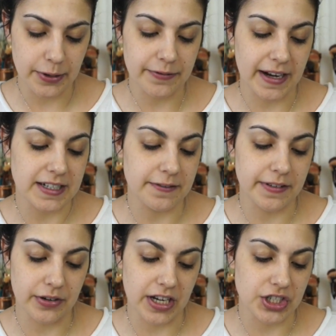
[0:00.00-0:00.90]
perfecting
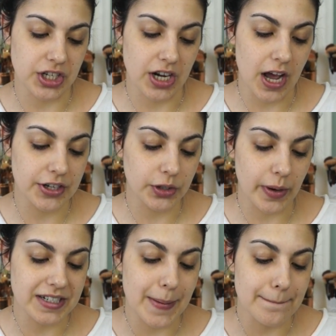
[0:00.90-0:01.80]
foundation
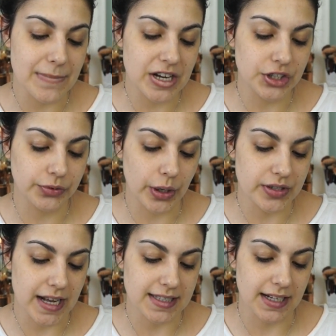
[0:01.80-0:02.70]
underwent major
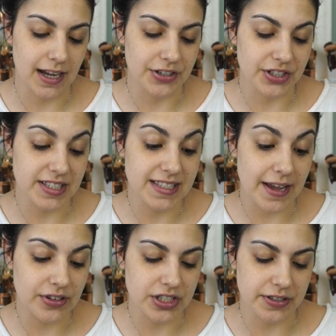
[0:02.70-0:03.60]
road testing under
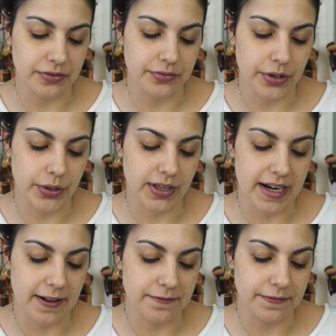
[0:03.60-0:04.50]
seven different photo
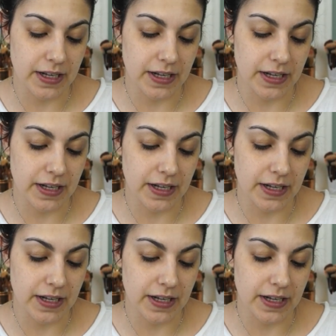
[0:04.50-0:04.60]
lighting